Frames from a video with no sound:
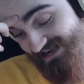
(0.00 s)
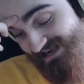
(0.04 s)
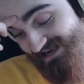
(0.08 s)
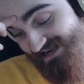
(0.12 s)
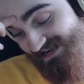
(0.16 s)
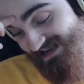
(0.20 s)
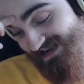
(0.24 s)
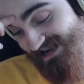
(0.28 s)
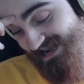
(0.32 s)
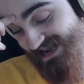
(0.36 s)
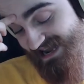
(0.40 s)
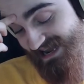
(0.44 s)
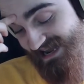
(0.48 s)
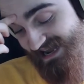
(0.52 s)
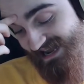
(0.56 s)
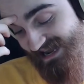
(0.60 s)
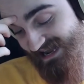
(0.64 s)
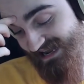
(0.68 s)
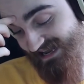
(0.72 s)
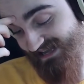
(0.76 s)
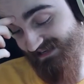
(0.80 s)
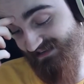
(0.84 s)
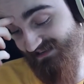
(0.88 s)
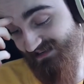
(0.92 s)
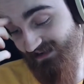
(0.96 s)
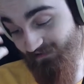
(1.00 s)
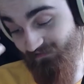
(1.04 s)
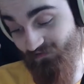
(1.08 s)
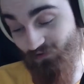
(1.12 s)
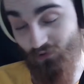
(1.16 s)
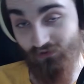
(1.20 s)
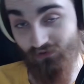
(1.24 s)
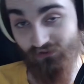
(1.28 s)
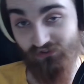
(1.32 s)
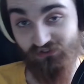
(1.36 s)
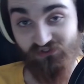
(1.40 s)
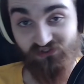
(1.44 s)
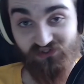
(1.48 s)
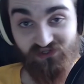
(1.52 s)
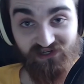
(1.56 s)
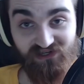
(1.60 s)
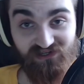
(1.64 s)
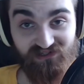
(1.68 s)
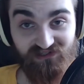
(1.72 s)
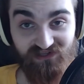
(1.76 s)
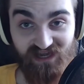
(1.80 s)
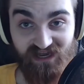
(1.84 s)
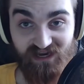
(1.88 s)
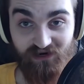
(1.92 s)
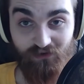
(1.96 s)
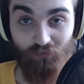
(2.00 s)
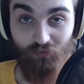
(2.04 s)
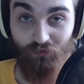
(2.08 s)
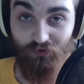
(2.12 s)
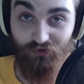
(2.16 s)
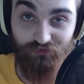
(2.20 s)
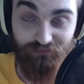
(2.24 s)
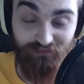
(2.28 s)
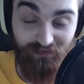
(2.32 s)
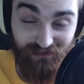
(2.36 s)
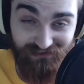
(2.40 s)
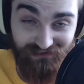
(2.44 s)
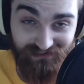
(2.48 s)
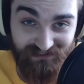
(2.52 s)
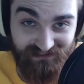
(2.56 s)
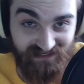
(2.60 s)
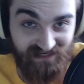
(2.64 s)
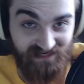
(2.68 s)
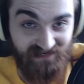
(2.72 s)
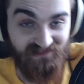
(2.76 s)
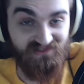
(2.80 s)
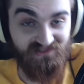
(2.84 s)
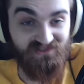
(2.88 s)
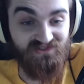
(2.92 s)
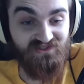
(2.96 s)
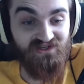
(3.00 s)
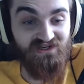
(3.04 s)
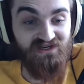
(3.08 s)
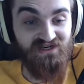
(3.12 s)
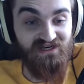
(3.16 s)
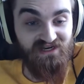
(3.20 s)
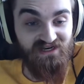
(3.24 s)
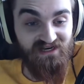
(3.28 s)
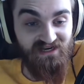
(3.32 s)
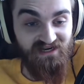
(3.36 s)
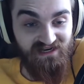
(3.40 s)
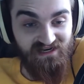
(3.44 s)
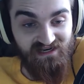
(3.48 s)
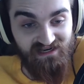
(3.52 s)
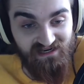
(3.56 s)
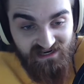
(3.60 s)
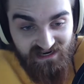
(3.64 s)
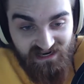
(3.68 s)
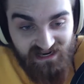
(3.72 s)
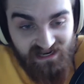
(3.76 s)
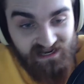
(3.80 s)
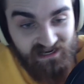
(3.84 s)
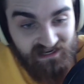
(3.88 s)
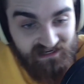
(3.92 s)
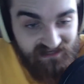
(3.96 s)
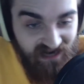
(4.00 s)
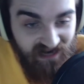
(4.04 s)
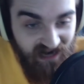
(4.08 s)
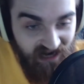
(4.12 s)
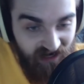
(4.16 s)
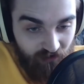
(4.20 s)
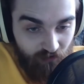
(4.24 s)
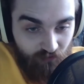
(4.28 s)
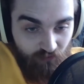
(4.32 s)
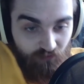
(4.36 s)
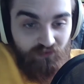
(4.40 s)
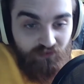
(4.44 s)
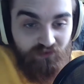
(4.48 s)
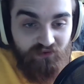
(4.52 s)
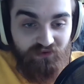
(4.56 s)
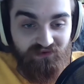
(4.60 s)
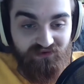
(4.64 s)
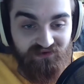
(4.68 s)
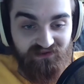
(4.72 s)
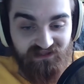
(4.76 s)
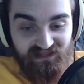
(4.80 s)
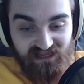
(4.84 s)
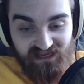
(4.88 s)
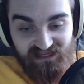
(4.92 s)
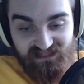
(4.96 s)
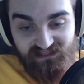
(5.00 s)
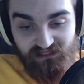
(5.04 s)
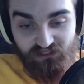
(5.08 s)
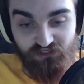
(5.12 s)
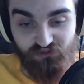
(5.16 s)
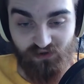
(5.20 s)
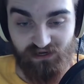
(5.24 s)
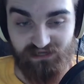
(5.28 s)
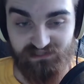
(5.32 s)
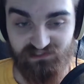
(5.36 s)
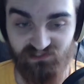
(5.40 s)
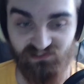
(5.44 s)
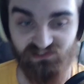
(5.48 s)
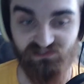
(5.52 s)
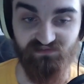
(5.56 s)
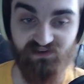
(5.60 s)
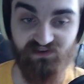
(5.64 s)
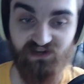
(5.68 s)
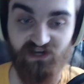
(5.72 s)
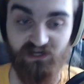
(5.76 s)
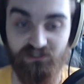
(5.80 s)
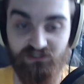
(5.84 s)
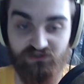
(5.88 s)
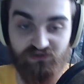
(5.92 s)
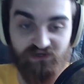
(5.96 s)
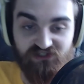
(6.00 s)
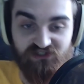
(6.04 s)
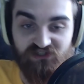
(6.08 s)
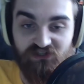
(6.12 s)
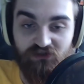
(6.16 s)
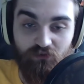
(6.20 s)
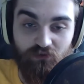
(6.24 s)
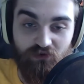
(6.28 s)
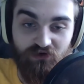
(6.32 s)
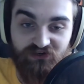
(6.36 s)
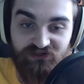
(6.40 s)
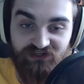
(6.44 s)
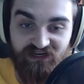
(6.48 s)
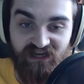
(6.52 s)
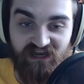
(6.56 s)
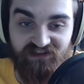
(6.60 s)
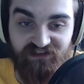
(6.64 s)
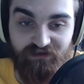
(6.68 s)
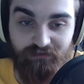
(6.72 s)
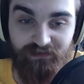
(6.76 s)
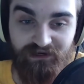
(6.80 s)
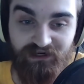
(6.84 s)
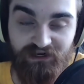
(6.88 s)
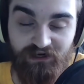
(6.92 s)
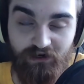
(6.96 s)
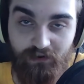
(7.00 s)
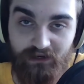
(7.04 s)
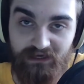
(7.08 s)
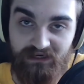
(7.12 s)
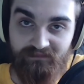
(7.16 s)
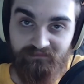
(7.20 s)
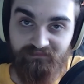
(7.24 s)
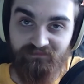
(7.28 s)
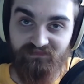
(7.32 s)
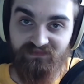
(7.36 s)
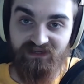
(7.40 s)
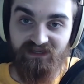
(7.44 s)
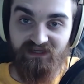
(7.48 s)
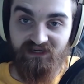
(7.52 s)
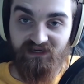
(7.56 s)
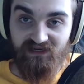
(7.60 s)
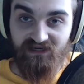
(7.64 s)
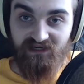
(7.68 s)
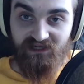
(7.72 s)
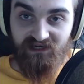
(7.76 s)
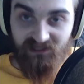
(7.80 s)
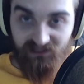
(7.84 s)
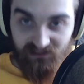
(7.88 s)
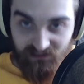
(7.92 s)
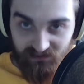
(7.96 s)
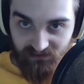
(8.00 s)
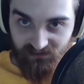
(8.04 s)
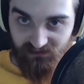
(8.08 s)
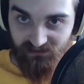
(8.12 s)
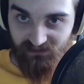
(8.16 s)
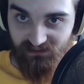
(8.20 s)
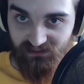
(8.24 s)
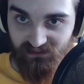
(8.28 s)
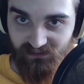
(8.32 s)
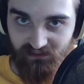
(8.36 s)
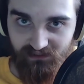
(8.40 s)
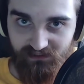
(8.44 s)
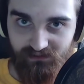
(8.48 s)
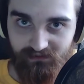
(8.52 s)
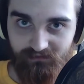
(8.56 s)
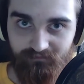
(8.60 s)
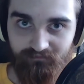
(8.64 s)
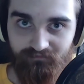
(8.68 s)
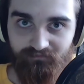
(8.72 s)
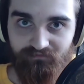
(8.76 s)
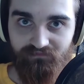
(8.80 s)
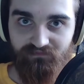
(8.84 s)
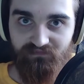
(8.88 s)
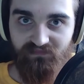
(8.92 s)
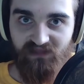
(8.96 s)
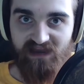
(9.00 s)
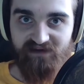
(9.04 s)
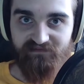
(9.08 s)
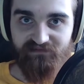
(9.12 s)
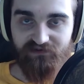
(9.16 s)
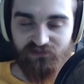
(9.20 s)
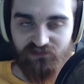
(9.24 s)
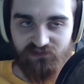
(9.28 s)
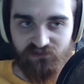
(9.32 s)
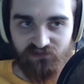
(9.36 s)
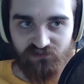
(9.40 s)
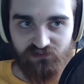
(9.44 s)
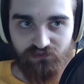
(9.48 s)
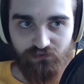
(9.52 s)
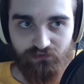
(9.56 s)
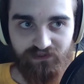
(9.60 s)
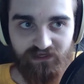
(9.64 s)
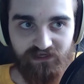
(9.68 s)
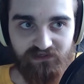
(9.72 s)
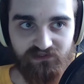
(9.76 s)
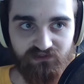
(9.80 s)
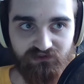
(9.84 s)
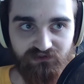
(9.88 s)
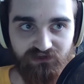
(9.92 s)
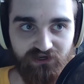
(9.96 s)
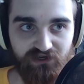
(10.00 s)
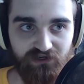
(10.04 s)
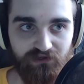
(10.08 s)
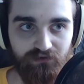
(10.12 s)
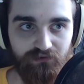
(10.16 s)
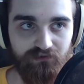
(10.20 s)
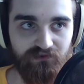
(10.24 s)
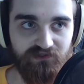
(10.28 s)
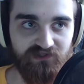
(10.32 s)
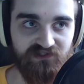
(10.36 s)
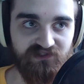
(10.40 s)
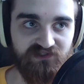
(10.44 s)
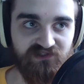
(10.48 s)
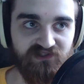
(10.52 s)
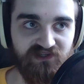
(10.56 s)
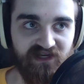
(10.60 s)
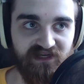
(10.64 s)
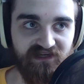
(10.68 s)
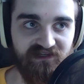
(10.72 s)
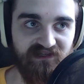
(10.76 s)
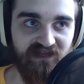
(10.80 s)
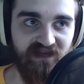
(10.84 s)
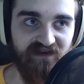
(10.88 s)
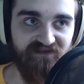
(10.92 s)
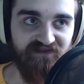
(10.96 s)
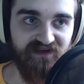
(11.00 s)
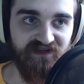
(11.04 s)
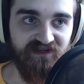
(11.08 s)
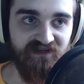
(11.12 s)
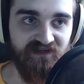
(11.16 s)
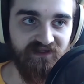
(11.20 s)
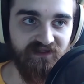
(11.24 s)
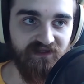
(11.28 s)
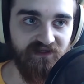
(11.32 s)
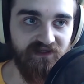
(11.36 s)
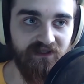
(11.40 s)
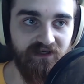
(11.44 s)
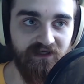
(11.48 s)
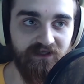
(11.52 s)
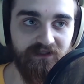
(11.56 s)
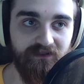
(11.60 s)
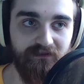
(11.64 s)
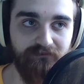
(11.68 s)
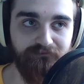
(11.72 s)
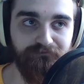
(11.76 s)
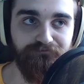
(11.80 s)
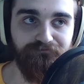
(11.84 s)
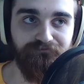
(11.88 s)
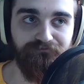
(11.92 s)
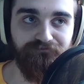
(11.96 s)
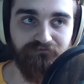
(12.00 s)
and, of course, like, world politics. And how, like, the trends of countries in the world and how they've been going. Ever since 2002, since 9/11,